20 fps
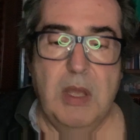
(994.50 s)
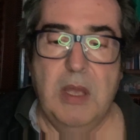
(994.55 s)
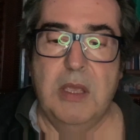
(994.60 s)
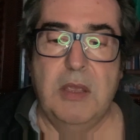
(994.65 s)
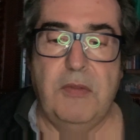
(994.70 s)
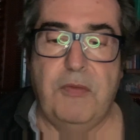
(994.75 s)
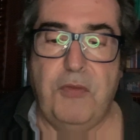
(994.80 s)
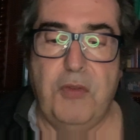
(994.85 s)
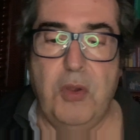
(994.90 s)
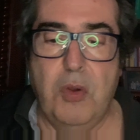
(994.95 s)

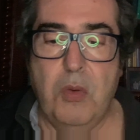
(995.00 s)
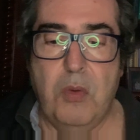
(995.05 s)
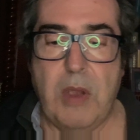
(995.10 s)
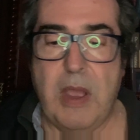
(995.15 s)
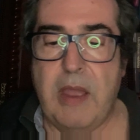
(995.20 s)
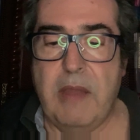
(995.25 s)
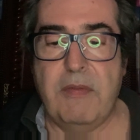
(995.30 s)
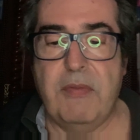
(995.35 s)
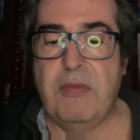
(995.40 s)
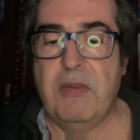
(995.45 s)
if you
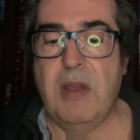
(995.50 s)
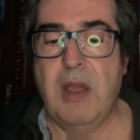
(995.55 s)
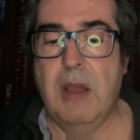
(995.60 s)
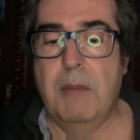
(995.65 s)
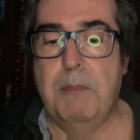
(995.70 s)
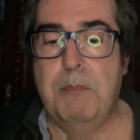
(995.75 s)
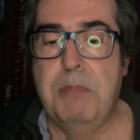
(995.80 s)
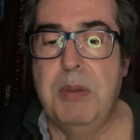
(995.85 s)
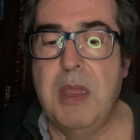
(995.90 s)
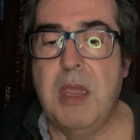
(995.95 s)
have a
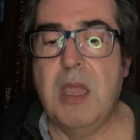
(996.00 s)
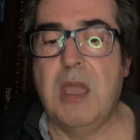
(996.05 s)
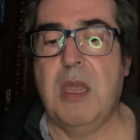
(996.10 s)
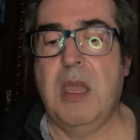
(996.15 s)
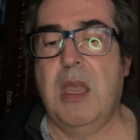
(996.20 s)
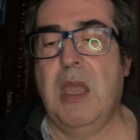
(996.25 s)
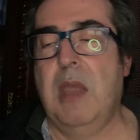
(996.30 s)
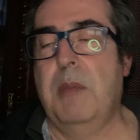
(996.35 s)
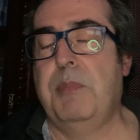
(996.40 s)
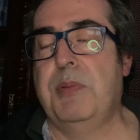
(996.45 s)

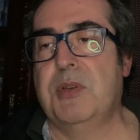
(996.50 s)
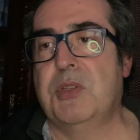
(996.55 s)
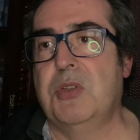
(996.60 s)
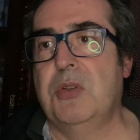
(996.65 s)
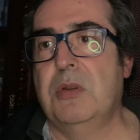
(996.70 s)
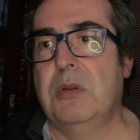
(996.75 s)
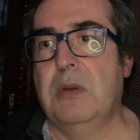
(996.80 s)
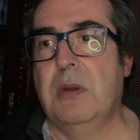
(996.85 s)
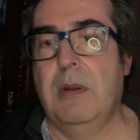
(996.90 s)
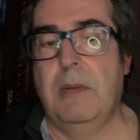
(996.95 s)
big
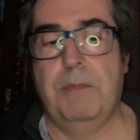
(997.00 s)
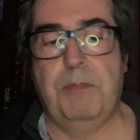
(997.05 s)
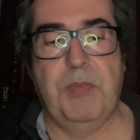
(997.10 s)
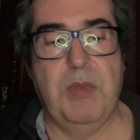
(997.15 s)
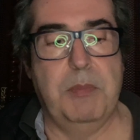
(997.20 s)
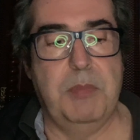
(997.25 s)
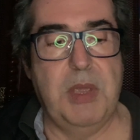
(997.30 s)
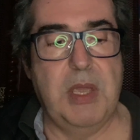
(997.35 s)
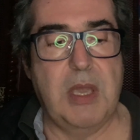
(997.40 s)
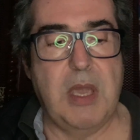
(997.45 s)
aperture,
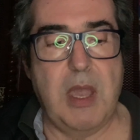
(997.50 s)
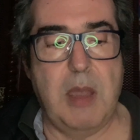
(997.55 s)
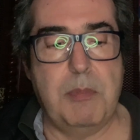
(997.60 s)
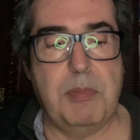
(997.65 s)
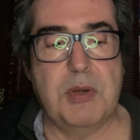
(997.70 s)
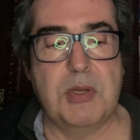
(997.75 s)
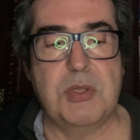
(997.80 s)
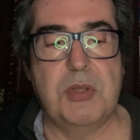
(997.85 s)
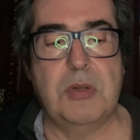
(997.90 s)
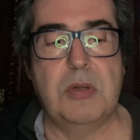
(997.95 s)
the big
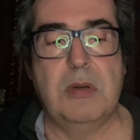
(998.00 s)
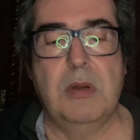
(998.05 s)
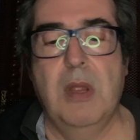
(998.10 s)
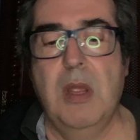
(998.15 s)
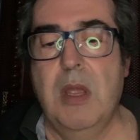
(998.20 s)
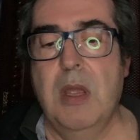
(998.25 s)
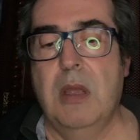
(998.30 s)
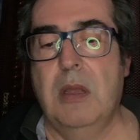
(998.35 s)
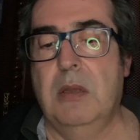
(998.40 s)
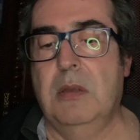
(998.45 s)
aperture
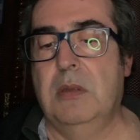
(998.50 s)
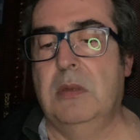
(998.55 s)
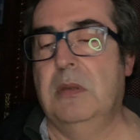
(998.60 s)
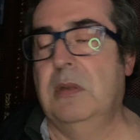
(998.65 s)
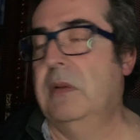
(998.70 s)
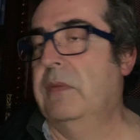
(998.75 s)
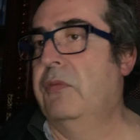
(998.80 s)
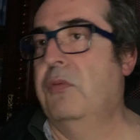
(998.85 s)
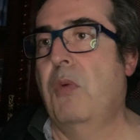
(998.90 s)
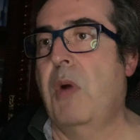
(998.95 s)

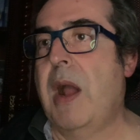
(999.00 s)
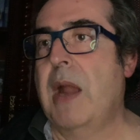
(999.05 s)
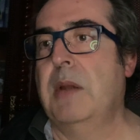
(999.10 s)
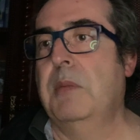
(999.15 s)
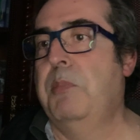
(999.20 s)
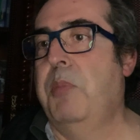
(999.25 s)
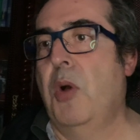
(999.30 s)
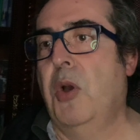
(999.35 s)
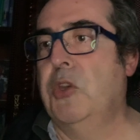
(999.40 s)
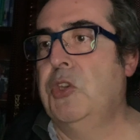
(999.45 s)
of
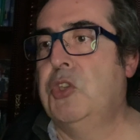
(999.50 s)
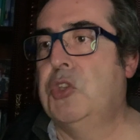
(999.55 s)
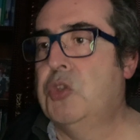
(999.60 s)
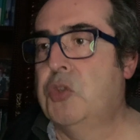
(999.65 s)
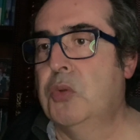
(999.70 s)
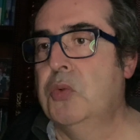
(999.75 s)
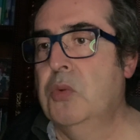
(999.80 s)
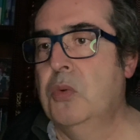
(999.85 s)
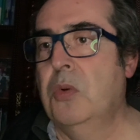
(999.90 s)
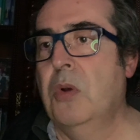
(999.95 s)

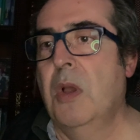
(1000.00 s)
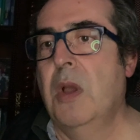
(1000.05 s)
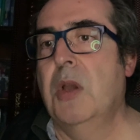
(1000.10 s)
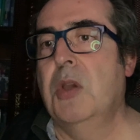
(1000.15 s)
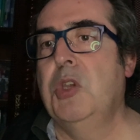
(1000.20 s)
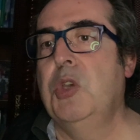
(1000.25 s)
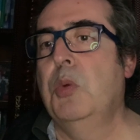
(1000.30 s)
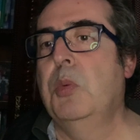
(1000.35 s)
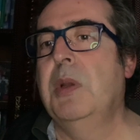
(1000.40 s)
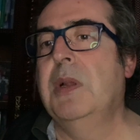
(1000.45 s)
1.2,
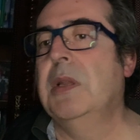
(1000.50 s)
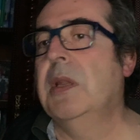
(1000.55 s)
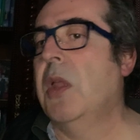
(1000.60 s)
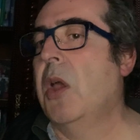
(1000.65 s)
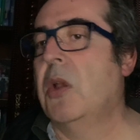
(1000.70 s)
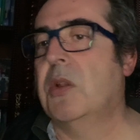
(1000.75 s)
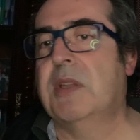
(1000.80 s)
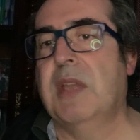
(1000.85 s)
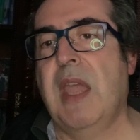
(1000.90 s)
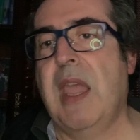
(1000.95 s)
you will
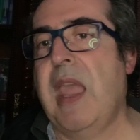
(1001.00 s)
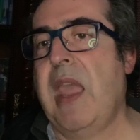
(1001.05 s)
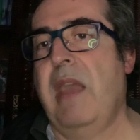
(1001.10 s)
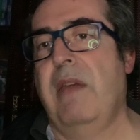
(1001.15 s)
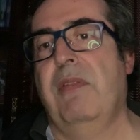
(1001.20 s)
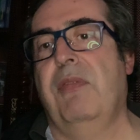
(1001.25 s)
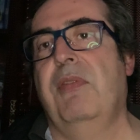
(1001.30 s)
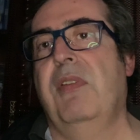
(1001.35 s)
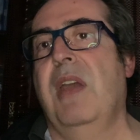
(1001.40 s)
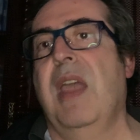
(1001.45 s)
not
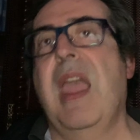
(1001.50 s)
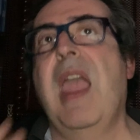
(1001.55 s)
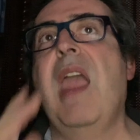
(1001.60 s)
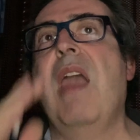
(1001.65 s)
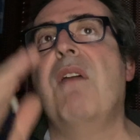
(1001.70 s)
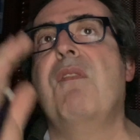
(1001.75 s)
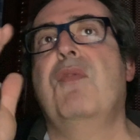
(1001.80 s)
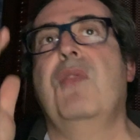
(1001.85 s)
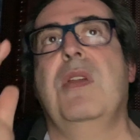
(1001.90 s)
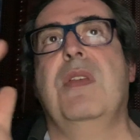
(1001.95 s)
have
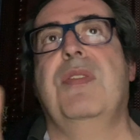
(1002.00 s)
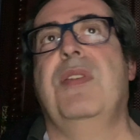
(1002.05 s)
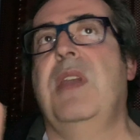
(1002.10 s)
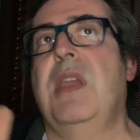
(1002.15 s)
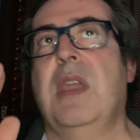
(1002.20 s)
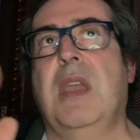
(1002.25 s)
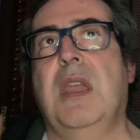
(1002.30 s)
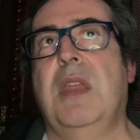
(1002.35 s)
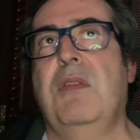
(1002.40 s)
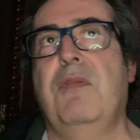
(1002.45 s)

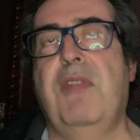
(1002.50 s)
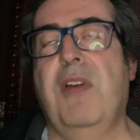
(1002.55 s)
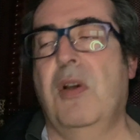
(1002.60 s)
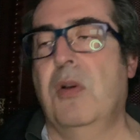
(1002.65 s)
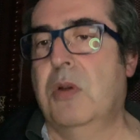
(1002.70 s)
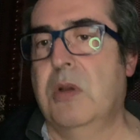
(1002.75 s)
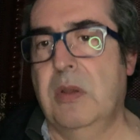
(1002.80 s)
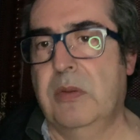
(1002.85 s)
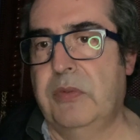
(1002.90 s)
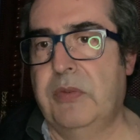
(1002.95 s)
everything in
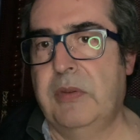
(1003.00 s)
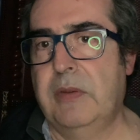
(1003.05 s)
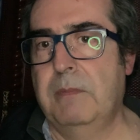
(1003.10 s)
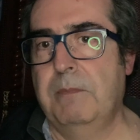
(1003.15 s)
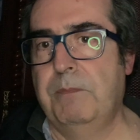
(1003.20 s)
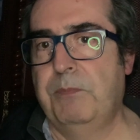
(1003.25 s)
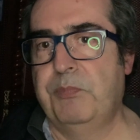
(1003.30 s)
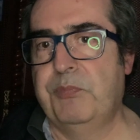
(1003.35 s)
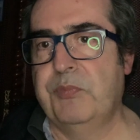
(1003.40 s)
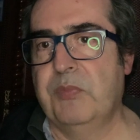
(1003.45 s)
focus.
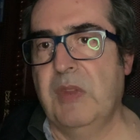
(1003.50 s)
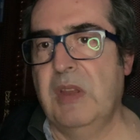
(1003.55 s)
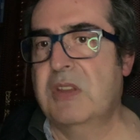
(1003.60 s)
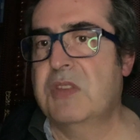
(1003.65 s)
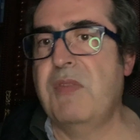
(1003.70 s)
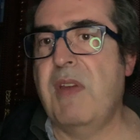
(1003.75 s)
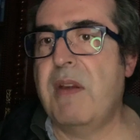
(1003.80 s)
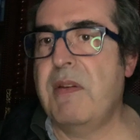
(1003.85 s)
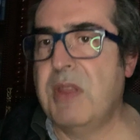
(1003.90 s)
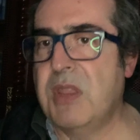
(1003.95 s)

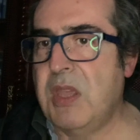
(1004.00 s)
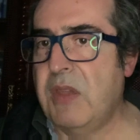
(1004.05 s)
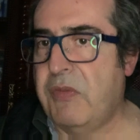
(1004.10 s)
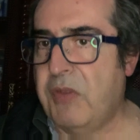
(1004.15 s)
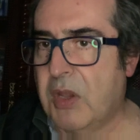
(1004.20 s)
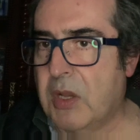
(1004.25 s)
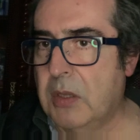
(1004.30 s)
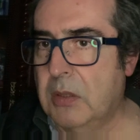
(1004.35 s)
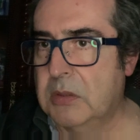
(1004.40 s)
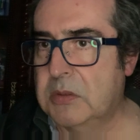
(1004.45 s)
It's very
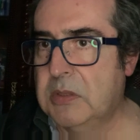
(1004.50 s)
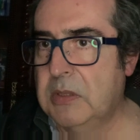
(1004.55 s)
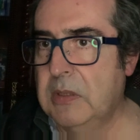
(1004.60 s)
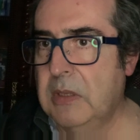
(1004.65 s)
difficult,